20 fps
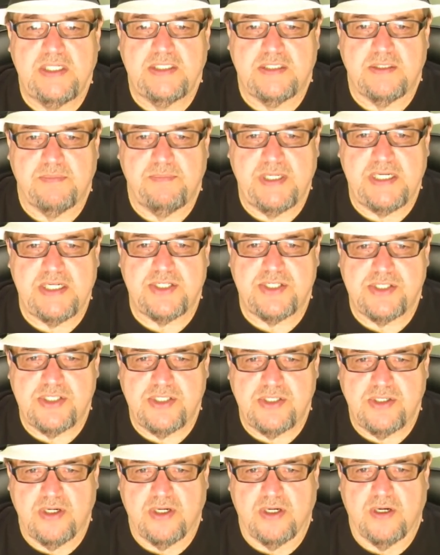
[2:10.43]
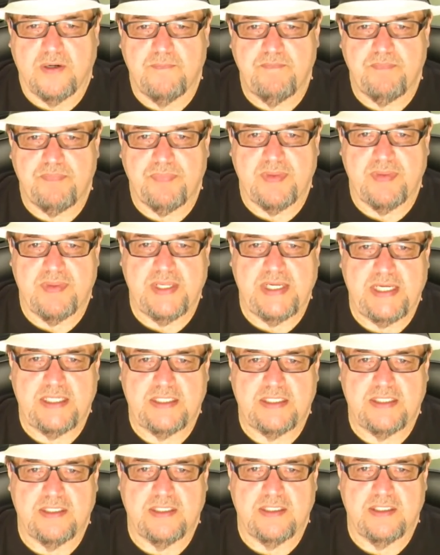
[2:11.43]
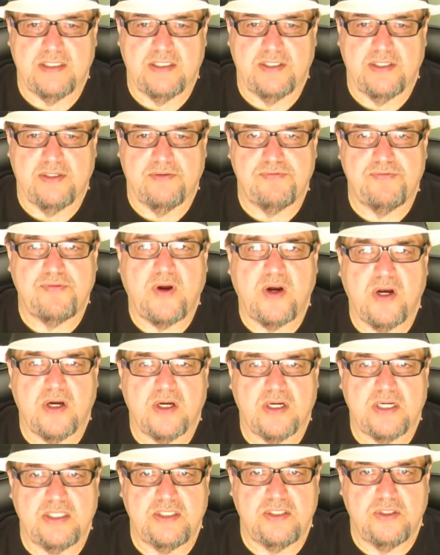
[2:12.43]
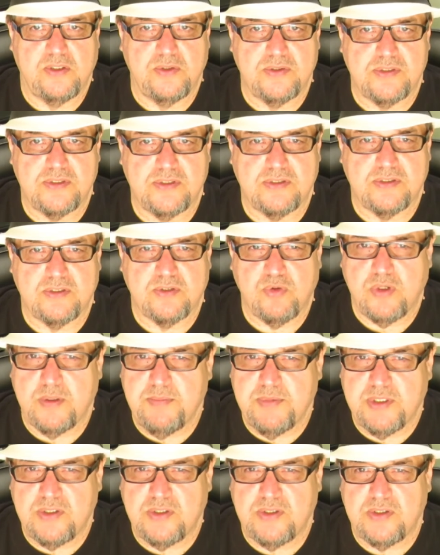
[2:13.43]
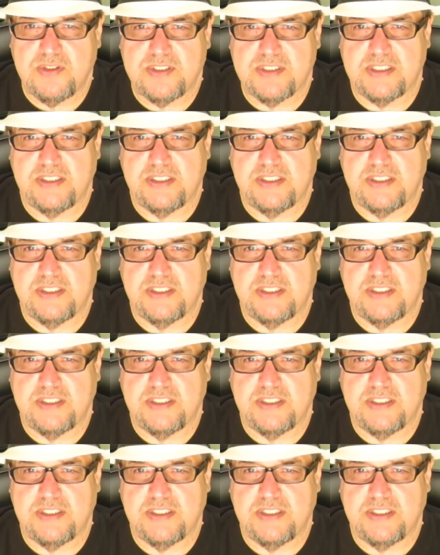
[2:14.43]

to make sure that the FARC and those criminals,